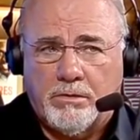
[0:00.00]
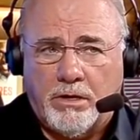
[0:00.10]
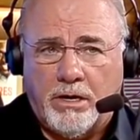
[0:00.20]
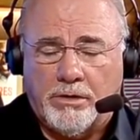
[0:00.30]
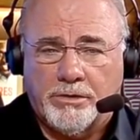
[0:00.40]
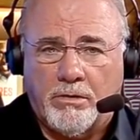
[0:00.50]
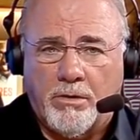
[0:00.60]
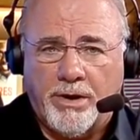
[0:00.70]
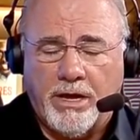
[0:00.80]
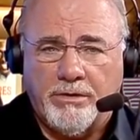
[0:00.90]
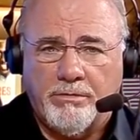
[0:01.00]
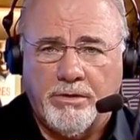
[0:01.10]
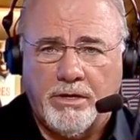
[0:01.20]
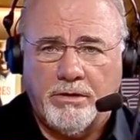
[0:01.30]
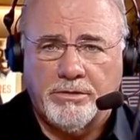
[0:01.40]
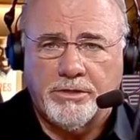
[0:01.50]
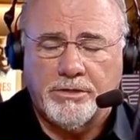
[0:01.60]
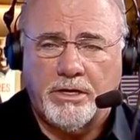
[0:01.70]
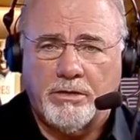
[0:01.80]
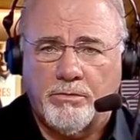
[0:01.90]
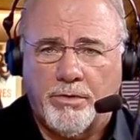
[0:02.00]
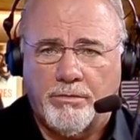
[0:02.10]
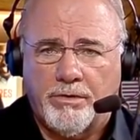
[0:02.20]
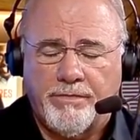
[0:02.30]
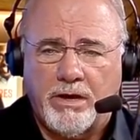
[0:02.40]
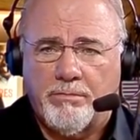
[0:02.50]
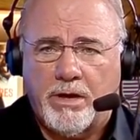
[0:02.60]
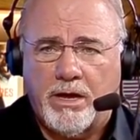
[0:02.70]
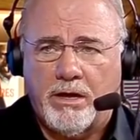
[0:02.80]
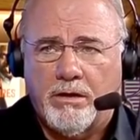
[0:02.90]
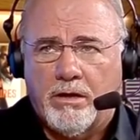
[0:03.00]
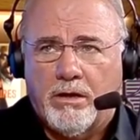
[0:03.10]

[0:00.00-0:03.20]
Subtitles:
Okay. And so all we got to do then is just say 23 divided by